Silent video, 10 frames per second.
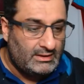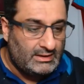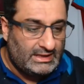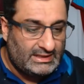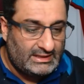
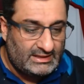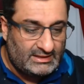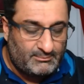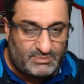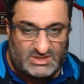in an
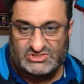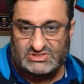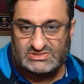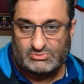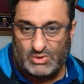
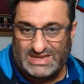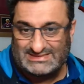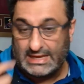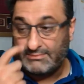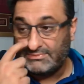ambitious
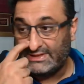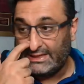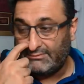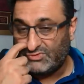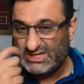West Ham
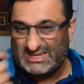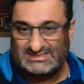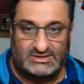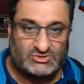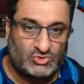team,
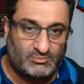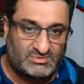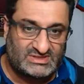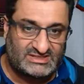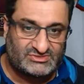chasing top
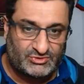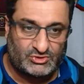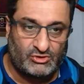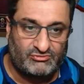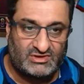6 and
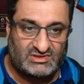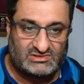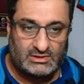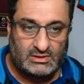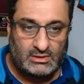
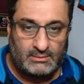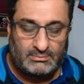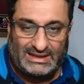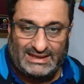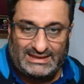trophies,
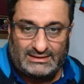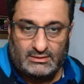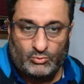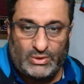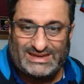playing
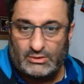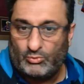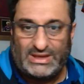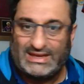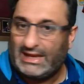week in,
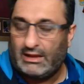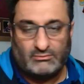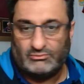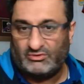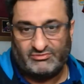week
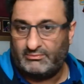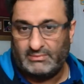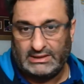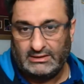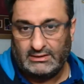out, not for
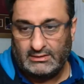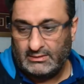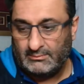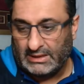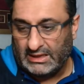me.
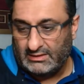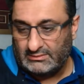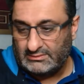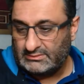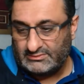But
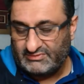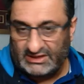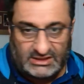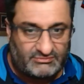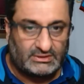
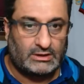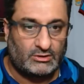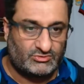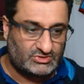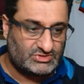thank you for the
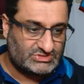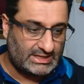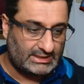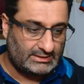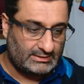goal,
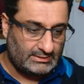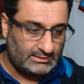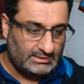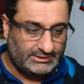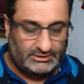Souček,
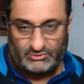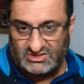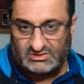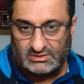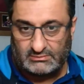and your
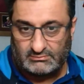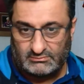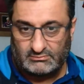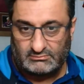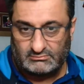recent
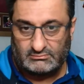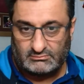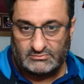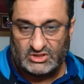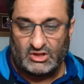
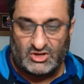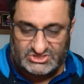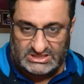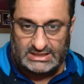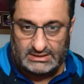
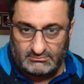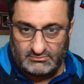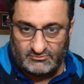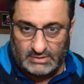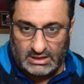largely
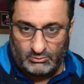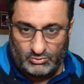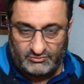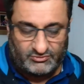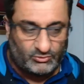
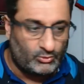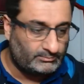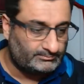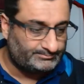upward form.